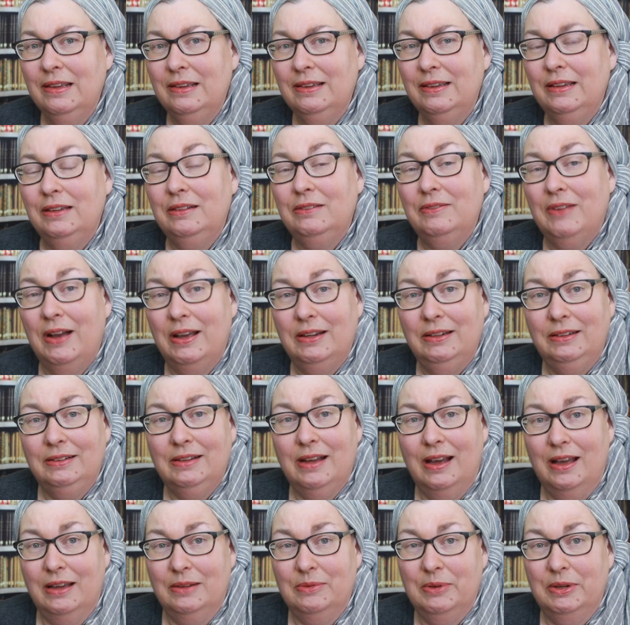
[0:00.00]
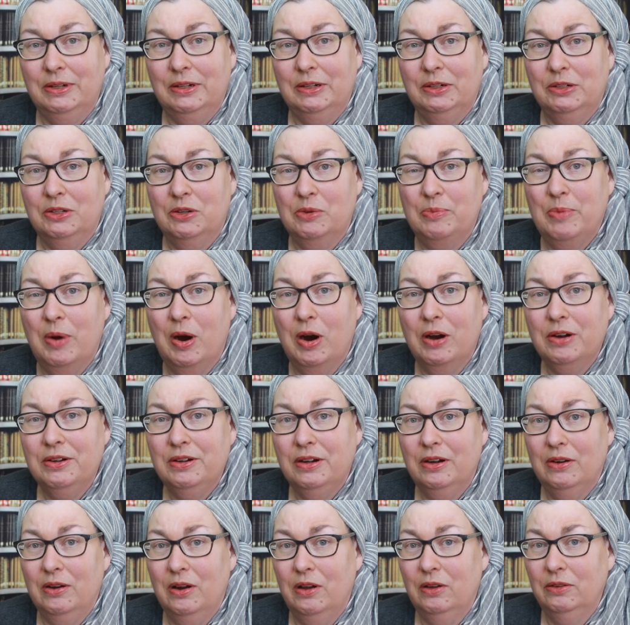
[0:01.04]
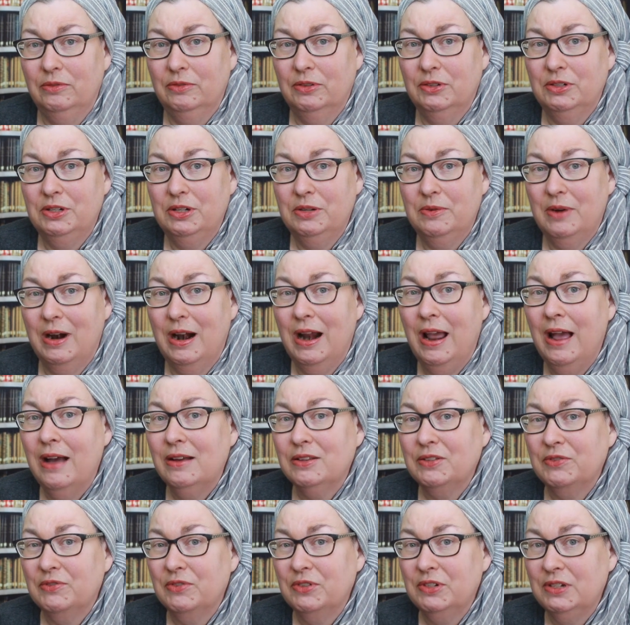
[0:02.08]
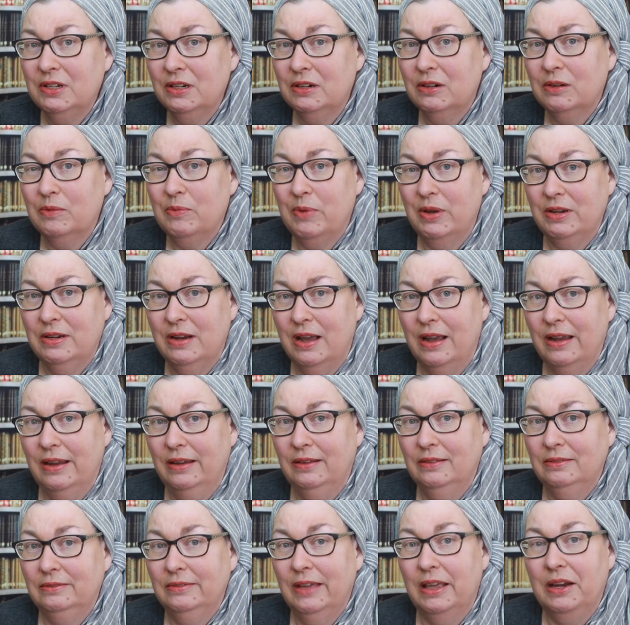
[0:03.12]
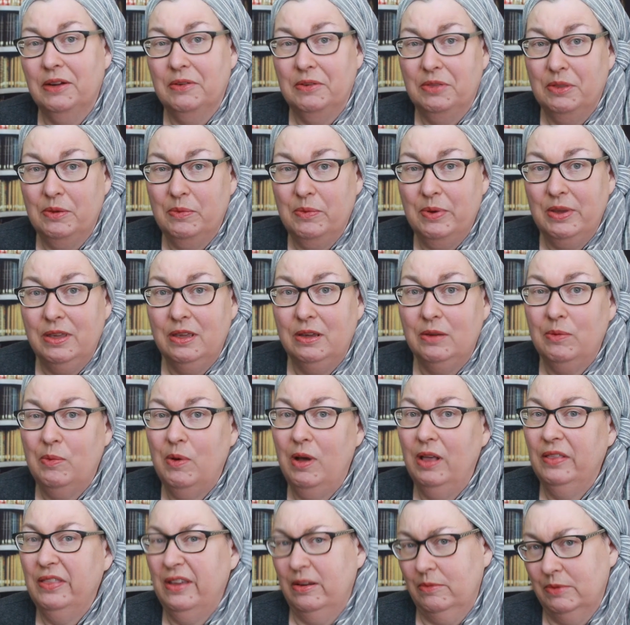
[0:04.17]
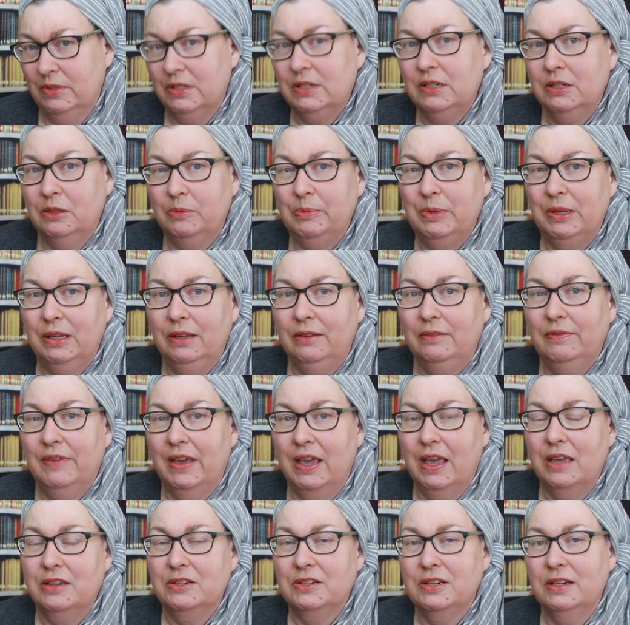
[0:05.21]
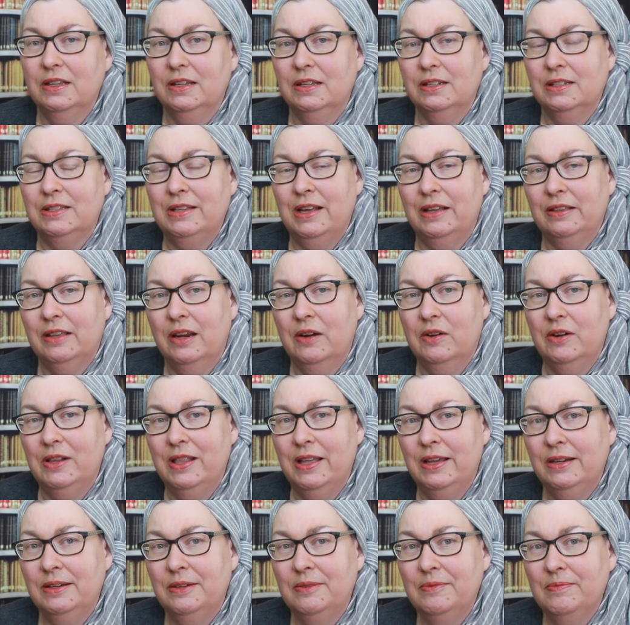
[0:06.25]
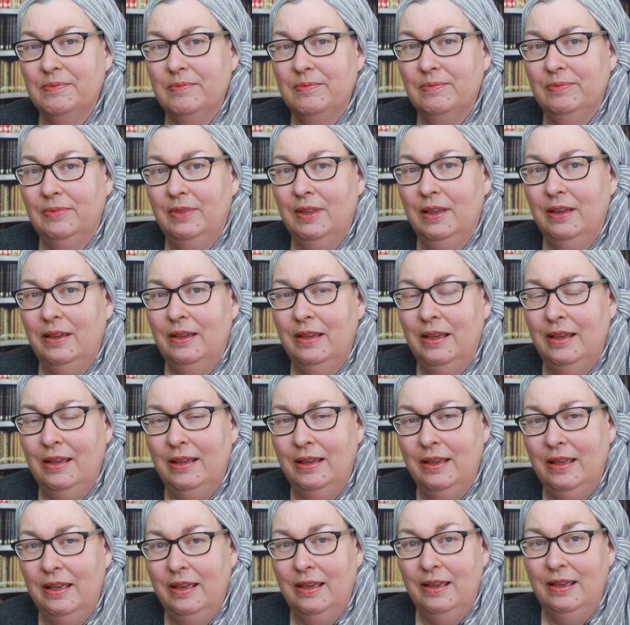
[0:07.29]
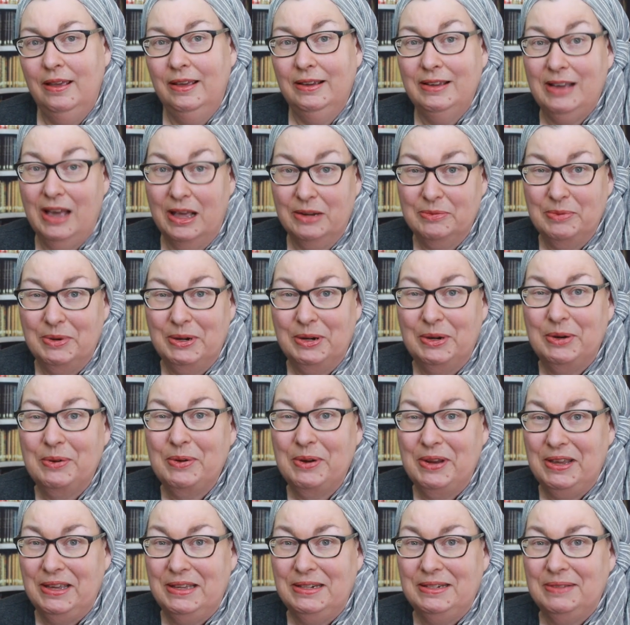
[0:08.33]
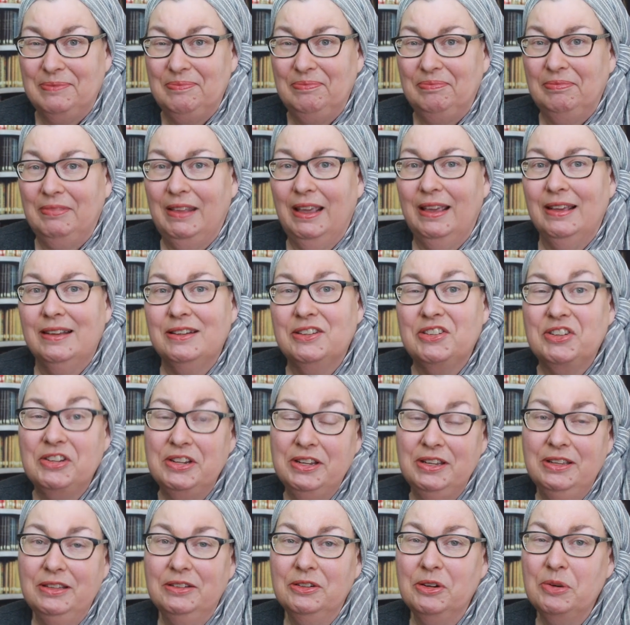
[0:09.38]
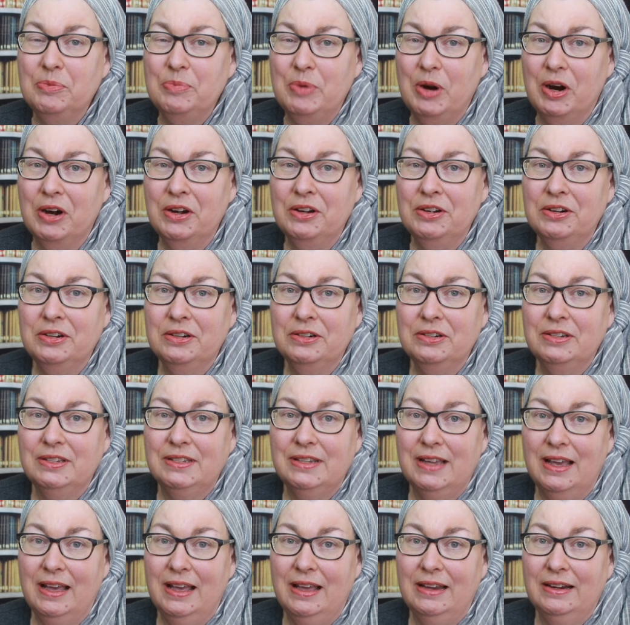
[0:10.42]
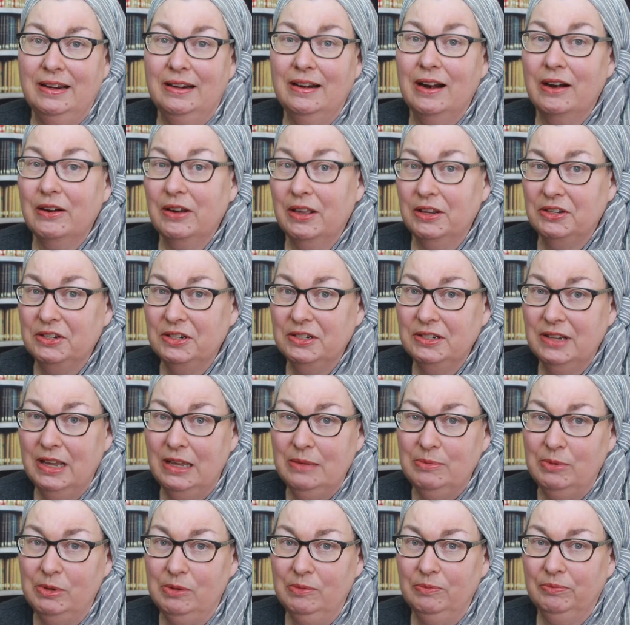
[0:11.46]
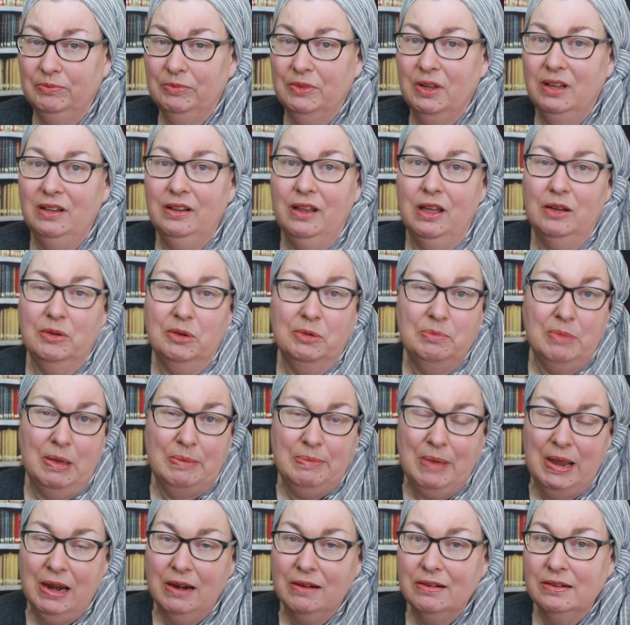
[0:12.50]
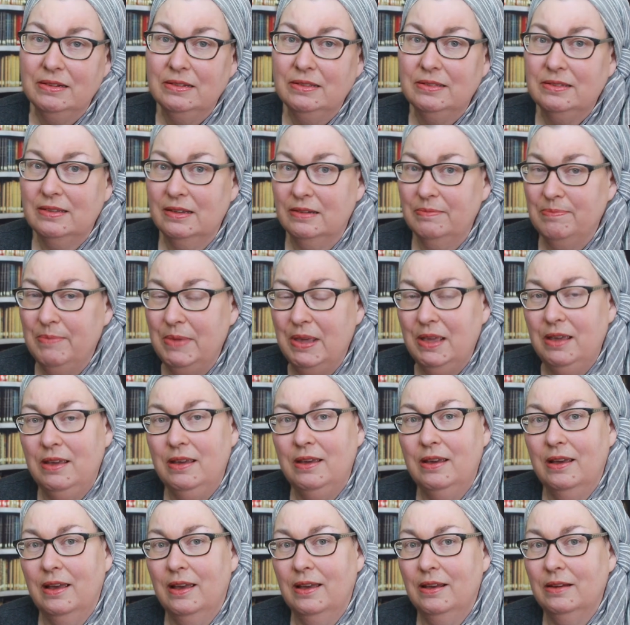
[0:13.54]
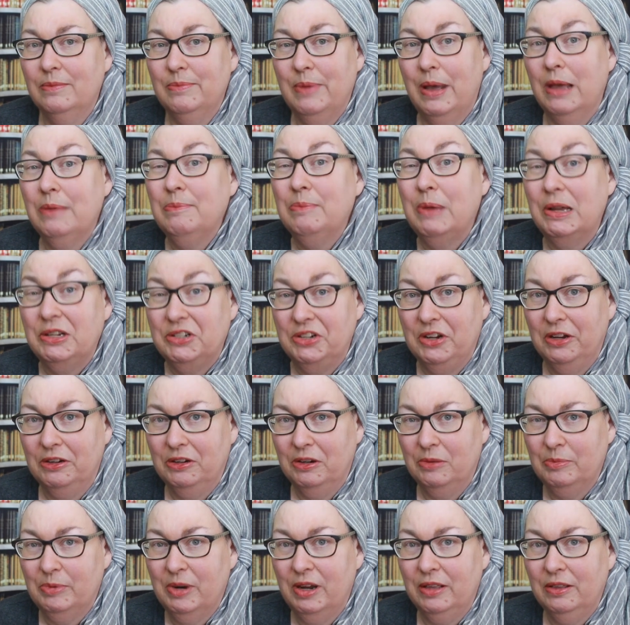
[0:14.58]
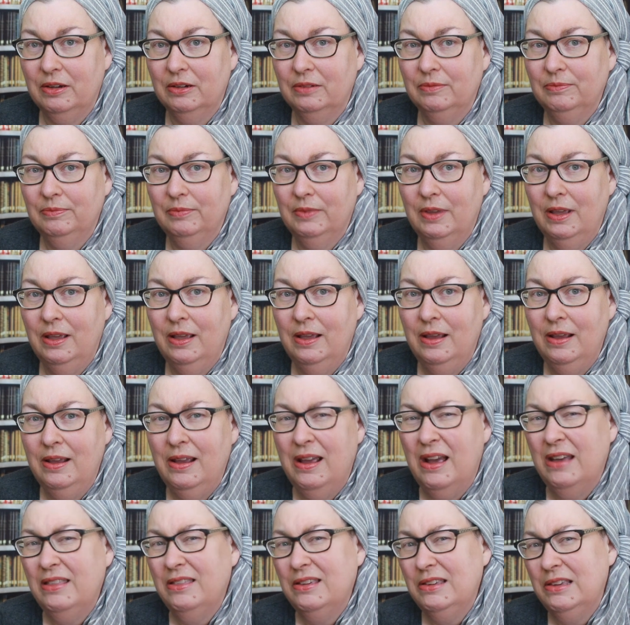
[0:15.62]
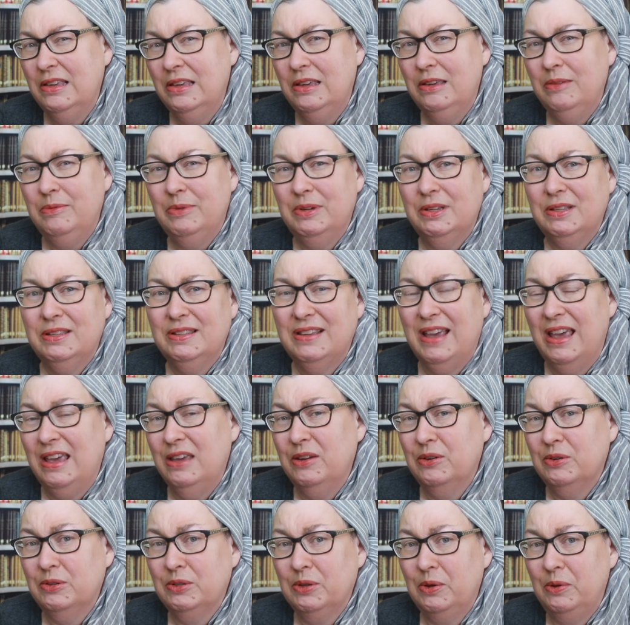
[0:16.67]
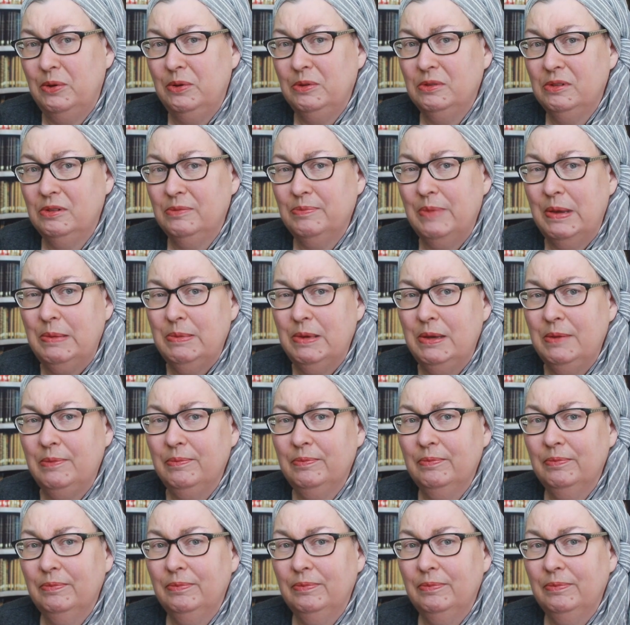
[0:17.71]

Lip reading: invited Godwin and her partner over to our house for dinner one night later in the week while they would still be vacationing in South Carolina. Godwin agreed, and she and her partner sat at our kitchen table, along with my parents and me and my much younger brother. I think he was 8 years old, maybe.